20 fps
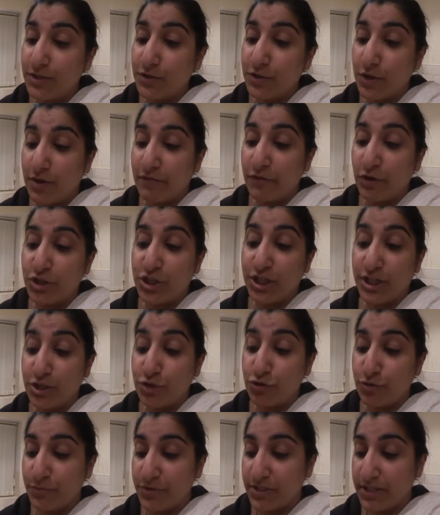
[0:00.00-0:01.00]
So I've got chicken
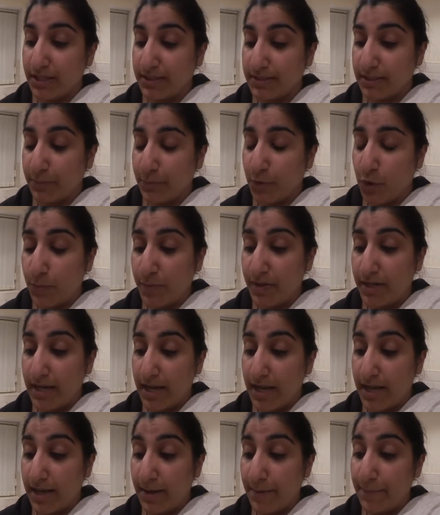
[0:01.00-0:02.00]
drumsticks at the moment.
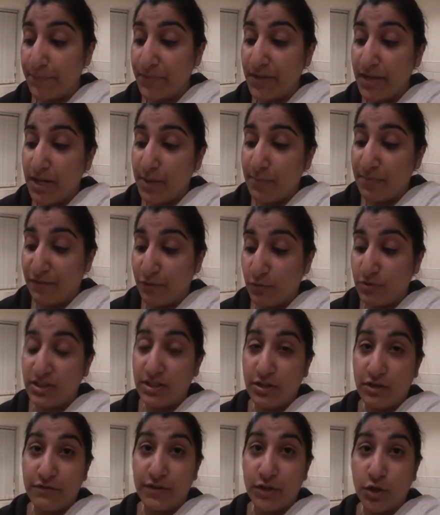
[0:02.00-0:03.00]
My food's in
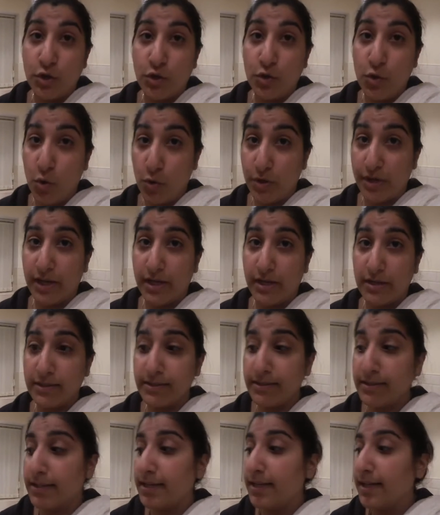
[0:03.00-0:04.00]
the oven
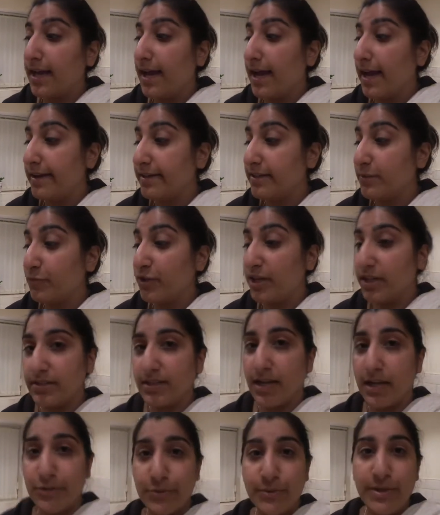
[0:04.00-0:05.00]
cooking, and I'm really
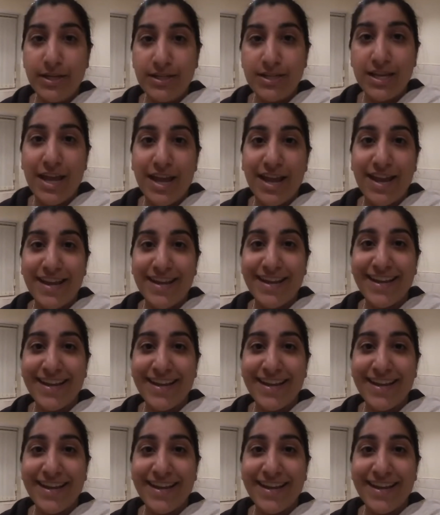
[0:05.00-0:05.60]
excited to eat it.